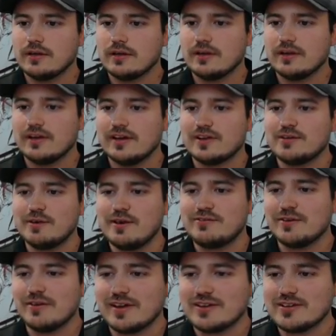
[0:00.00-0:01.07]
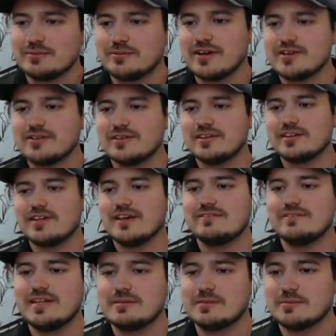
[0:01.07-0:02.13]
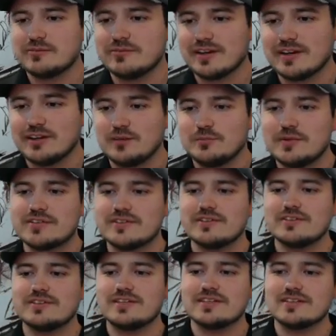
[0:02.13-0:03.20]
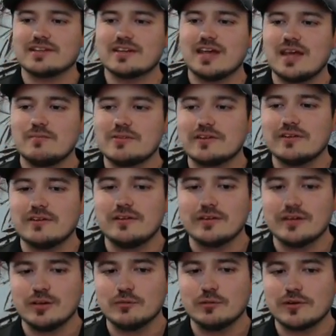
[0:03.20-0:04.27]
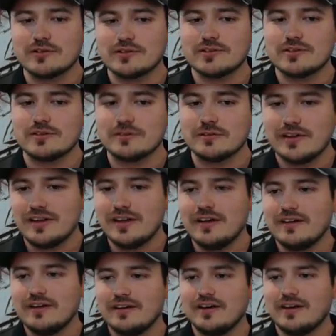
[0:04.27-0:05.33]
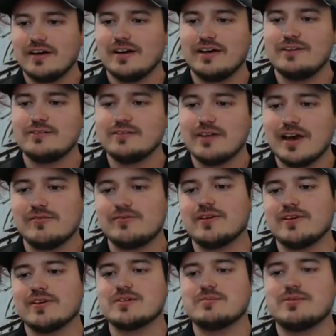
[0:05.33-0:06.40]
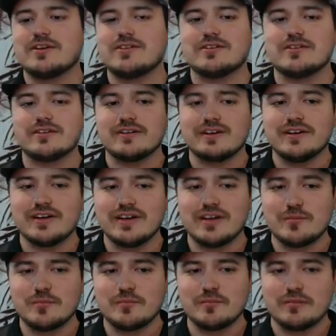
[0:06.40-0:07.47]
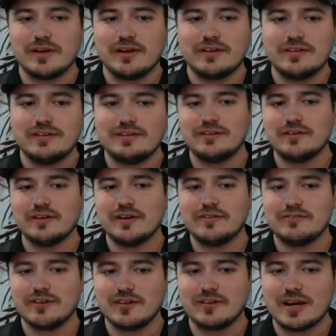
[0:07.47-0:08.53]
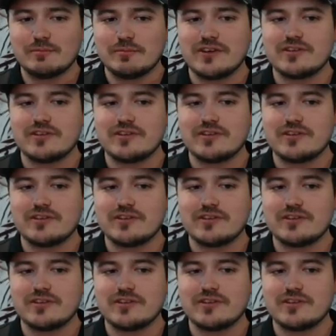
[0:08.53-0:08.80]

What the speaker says: Do I feel extra pressure on the dev team to perfect guild missions, seeing as the game is called Guild Wars 2? I do not feel extra pressure, but I felt a lot of pressure